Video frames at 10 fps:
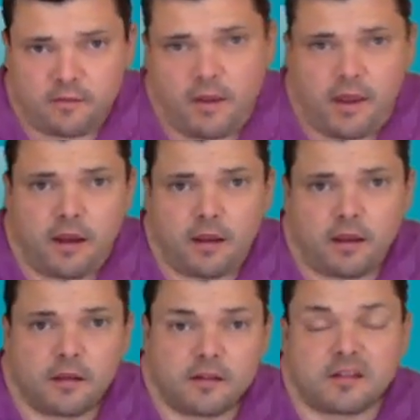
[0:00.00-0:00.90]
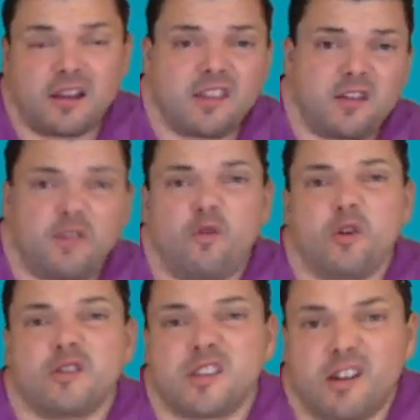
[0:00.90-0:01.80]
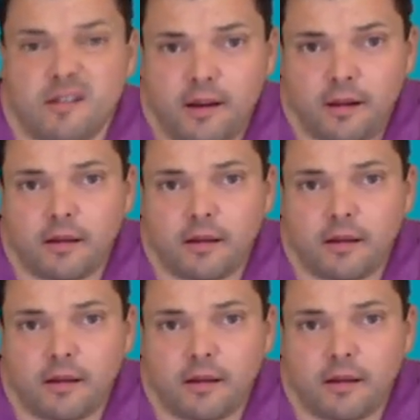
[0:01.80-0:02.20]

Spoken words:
man say at the divorce hearing?